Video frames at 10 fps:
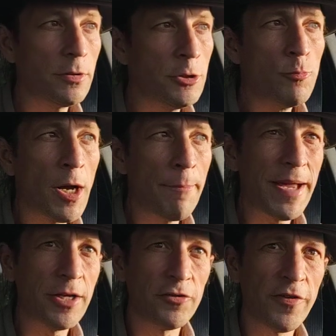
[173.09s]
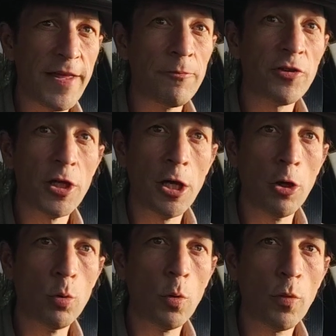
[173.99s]
you might beckon to them to
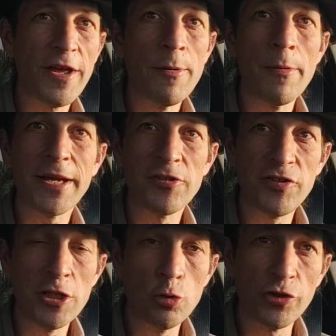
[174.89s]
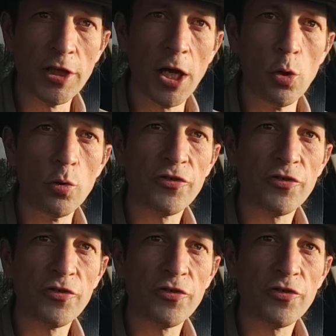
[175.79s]
go, or they might beckon to you to go.